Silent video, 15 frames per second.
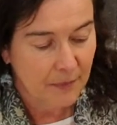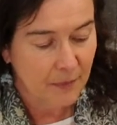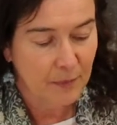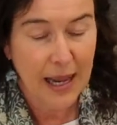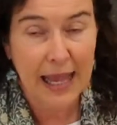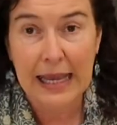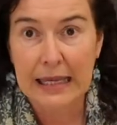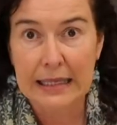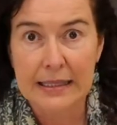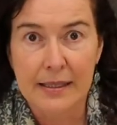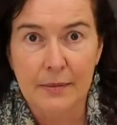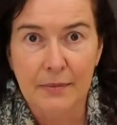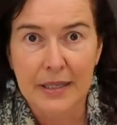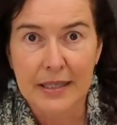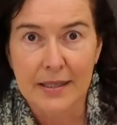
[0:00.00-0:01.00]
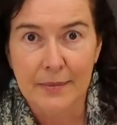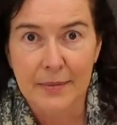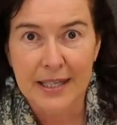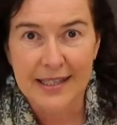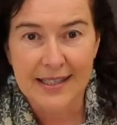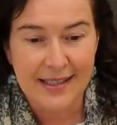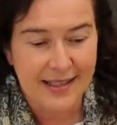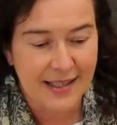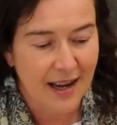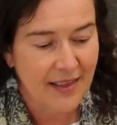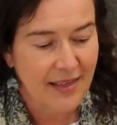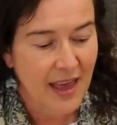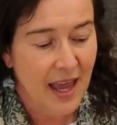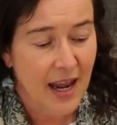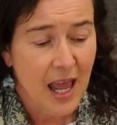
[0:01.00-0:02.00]
Blankets and bits and pieces like
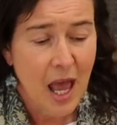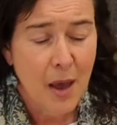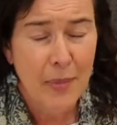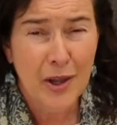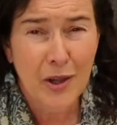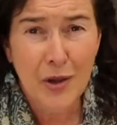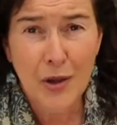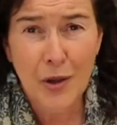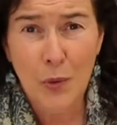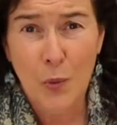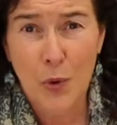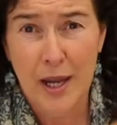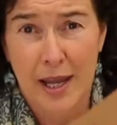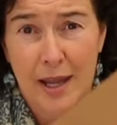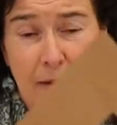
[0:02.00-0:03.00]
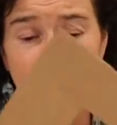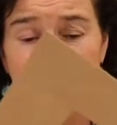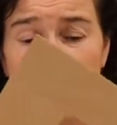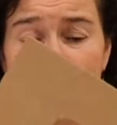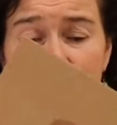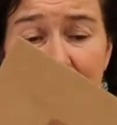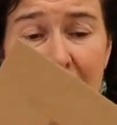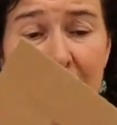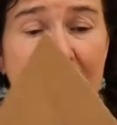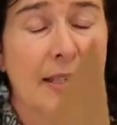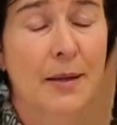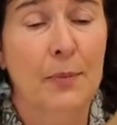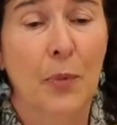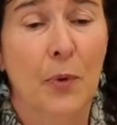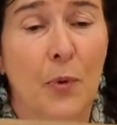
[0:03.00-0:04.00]
that. But you can weave just a
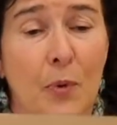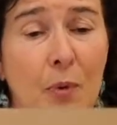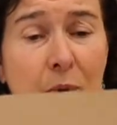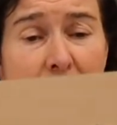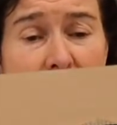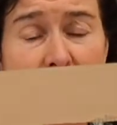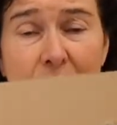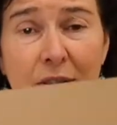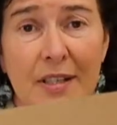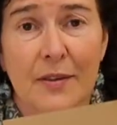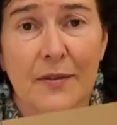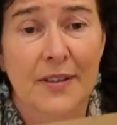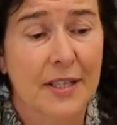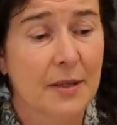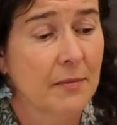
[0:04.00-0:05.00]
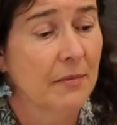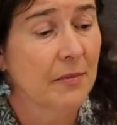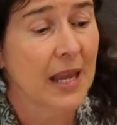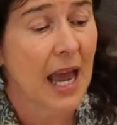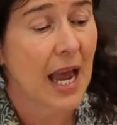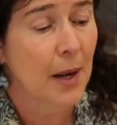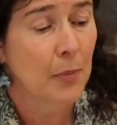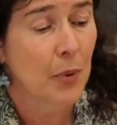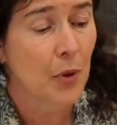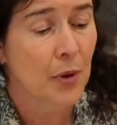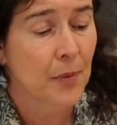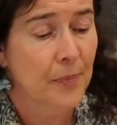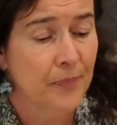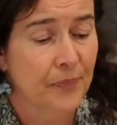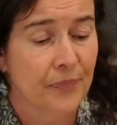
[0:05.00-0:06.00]
simple, get yourself some cardboard,
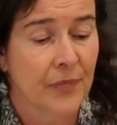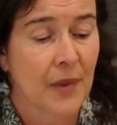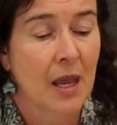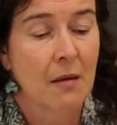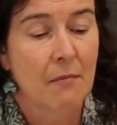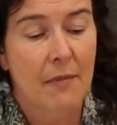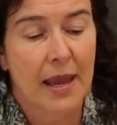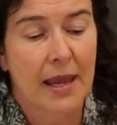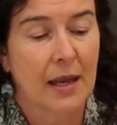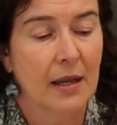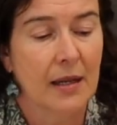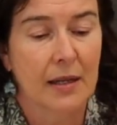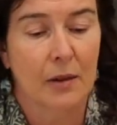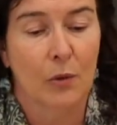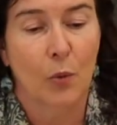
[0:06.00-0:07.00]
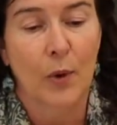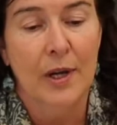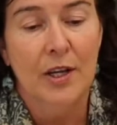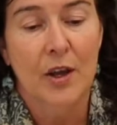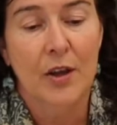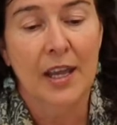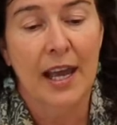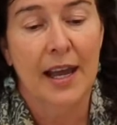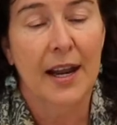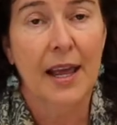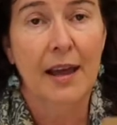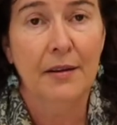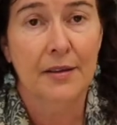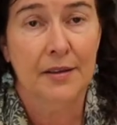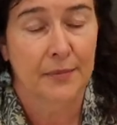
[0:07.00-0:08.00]
make a little window
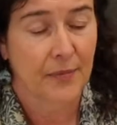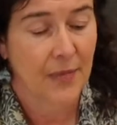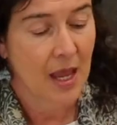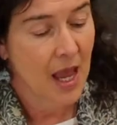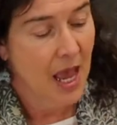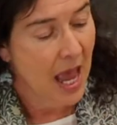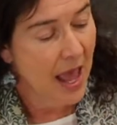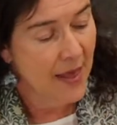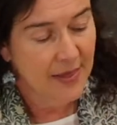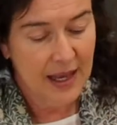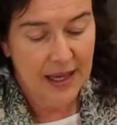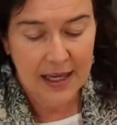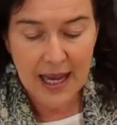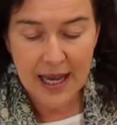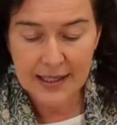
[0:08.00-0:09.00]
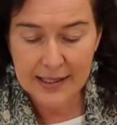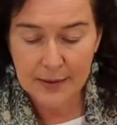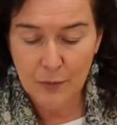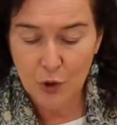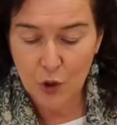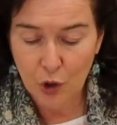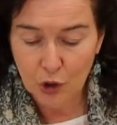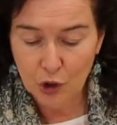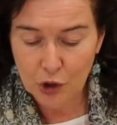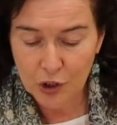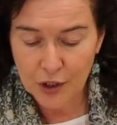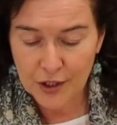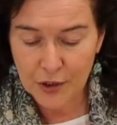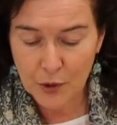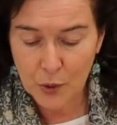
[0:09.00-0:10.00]
cutout, and then cut some
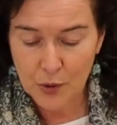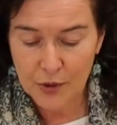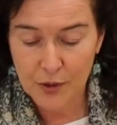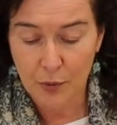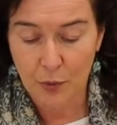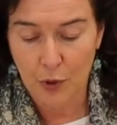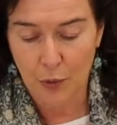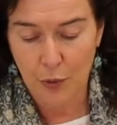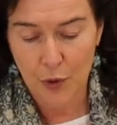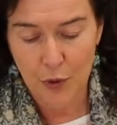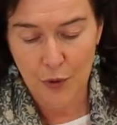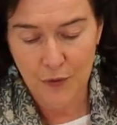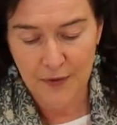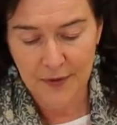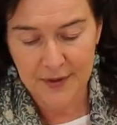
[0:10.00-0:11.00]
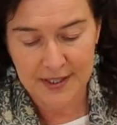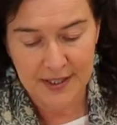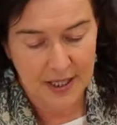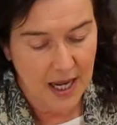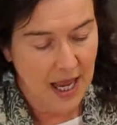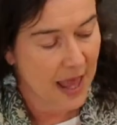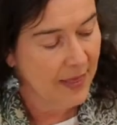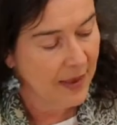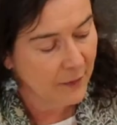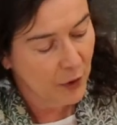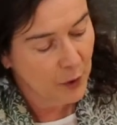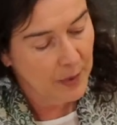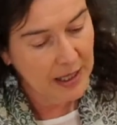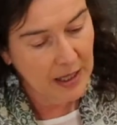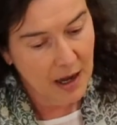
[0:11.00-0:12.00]
notches or some grooves, and they've got to
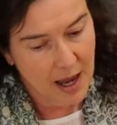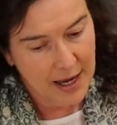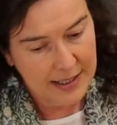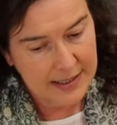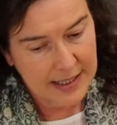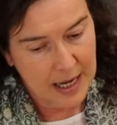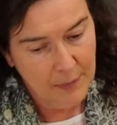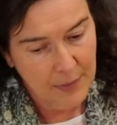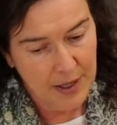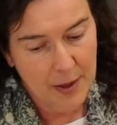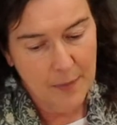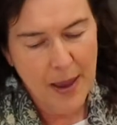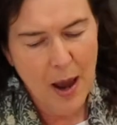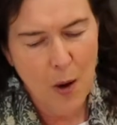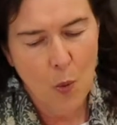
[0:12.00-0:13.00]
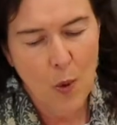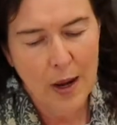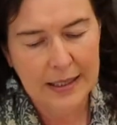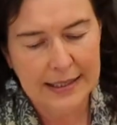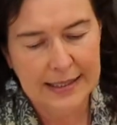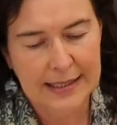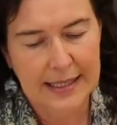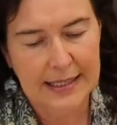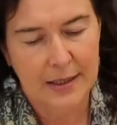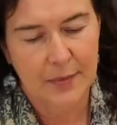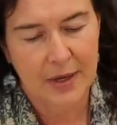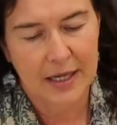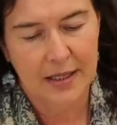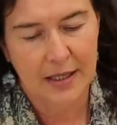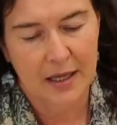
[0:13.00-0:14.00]
be lined up and about 1
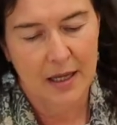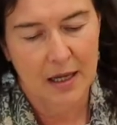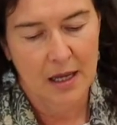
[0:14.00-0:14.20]
centimetre